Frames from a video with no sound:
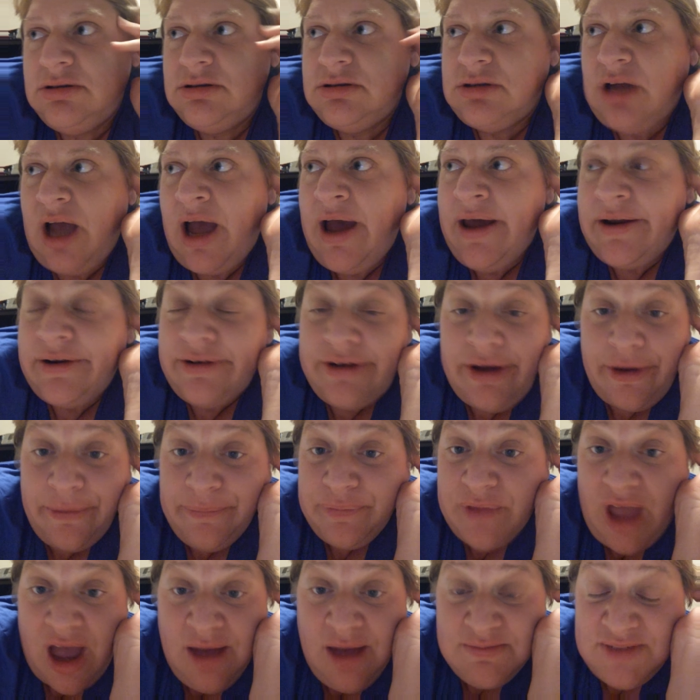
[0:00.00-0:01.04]
I don't know.
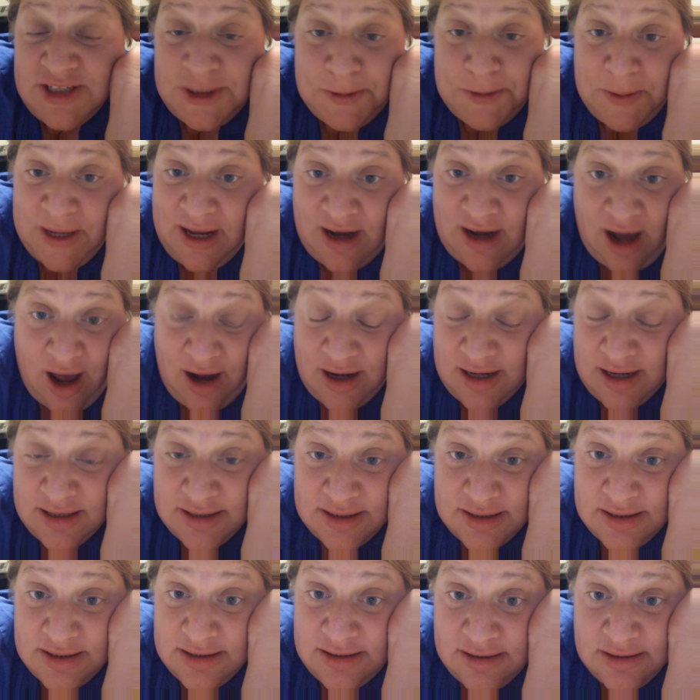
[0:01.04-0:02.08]
I'm just being
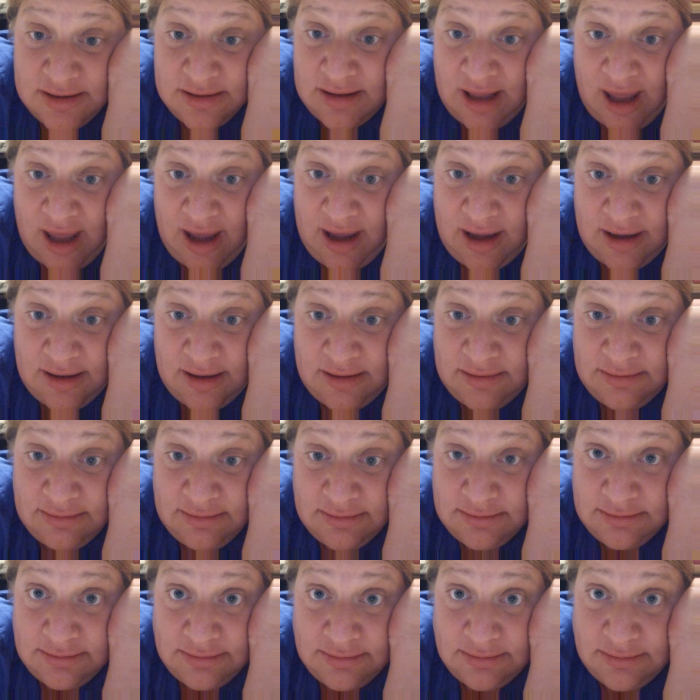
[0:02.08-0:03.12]
honest. Like,
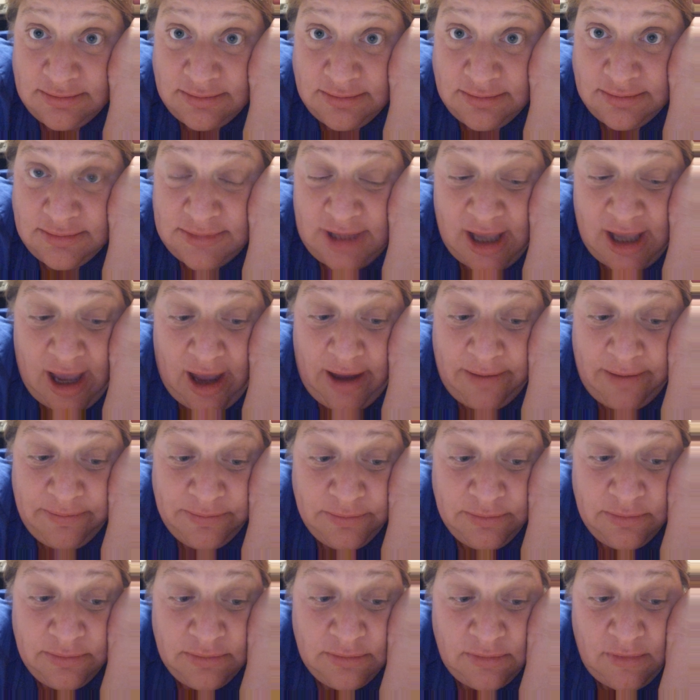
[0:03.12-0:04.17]
yeah.
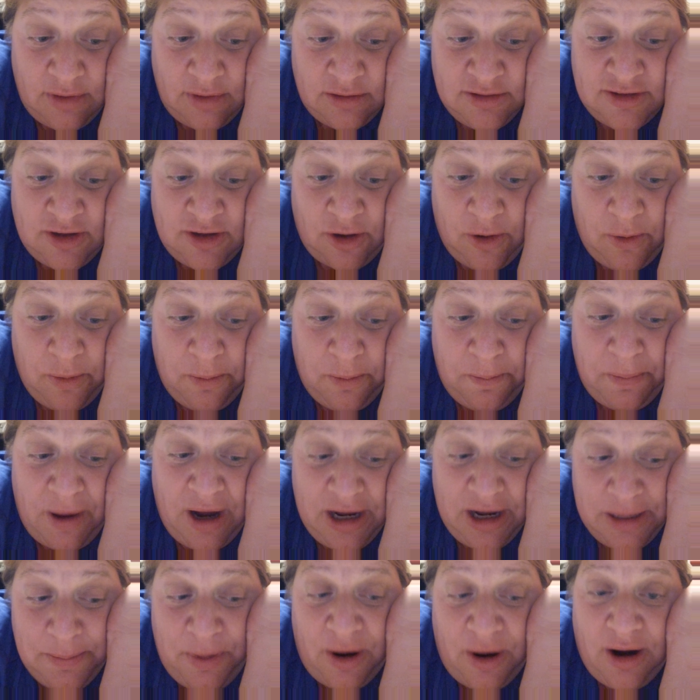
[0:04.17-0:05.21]
So,
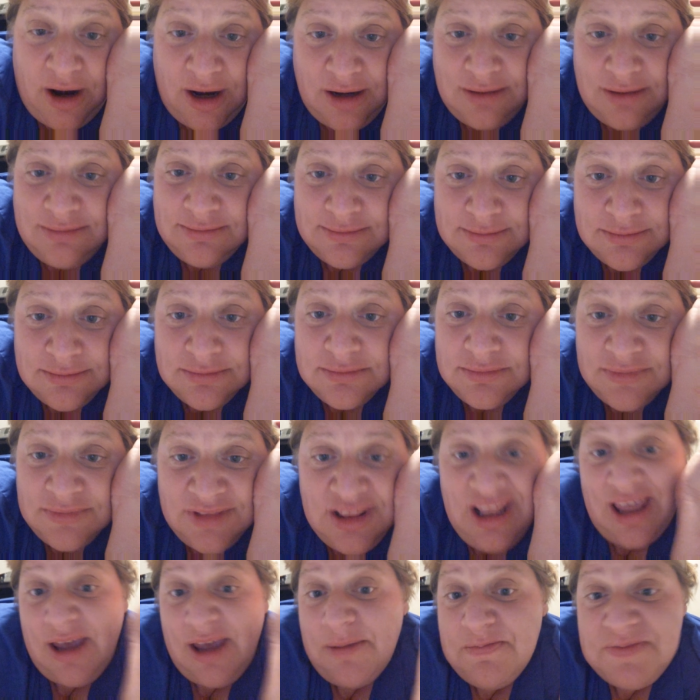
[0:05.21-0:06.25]
body part,
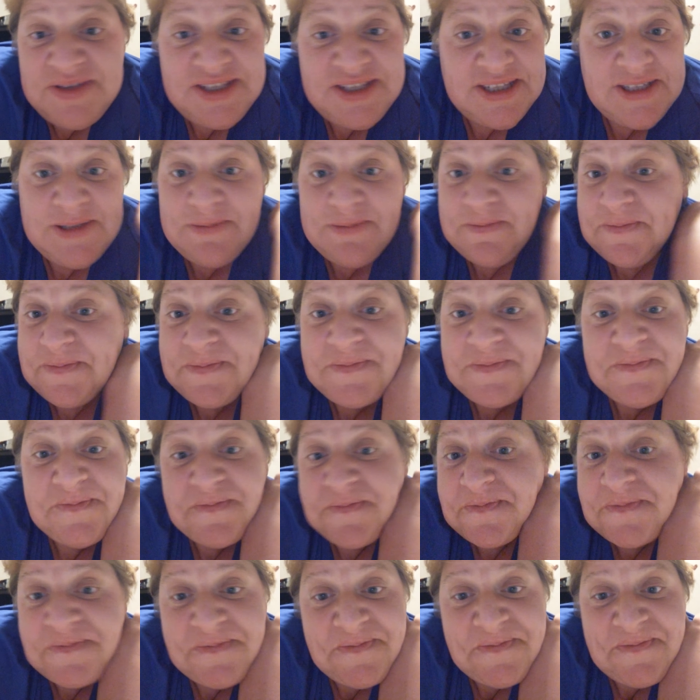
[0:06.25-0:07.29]
lips,
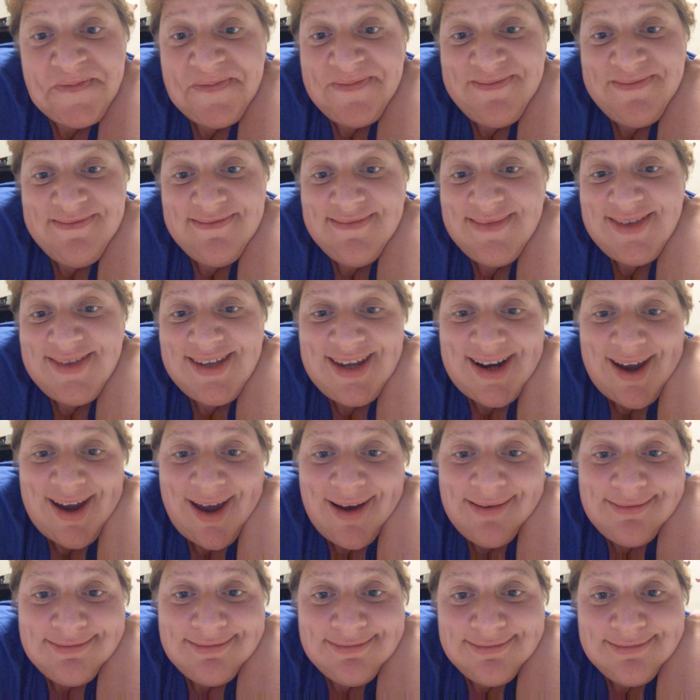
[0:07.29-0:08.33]
you know.